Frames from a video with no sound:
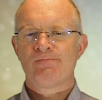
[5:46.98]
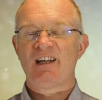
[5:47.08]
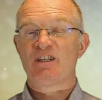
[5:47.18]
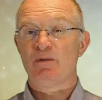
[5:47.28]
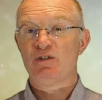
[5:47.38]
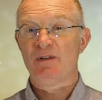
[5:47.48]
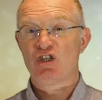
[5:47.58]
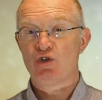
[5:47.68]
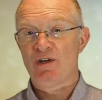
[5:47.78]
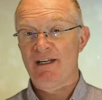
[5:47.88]
That's supposed to be a
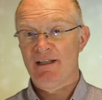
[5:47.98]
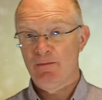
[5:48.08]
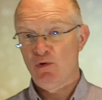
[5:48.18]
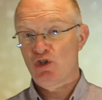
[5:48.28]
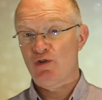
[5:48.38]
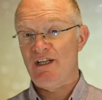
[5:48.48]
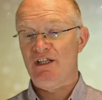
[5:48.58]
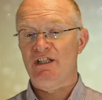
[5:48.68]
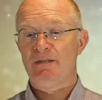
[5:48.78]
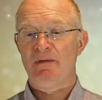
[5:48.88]
tree. There are more trees
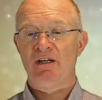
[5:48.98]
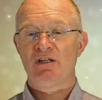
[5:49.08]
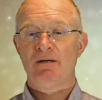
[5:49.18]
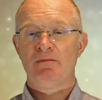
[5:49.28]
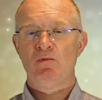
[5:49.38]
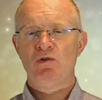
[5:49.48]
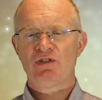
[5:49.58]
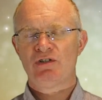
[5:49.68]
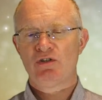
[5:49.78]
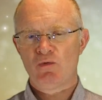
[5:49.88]
in this picture. But
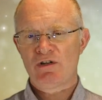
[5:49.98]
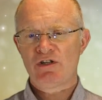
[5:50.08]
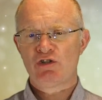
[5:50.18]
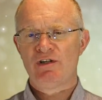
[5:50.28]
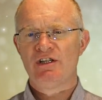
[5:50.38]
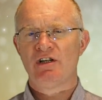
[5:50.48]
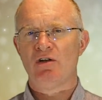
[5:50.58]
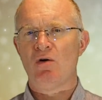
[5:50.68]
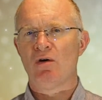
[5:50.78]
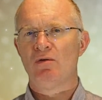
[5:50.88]
what are the trees
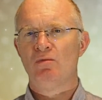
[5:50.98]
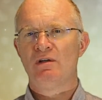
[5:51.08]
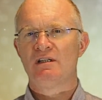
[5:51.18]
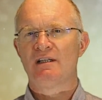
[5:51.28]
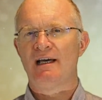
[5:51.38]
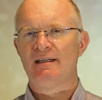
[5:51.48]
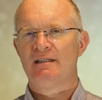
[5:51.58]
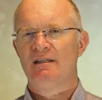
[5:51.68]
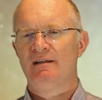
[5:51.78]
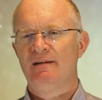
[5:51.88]
along? What is that?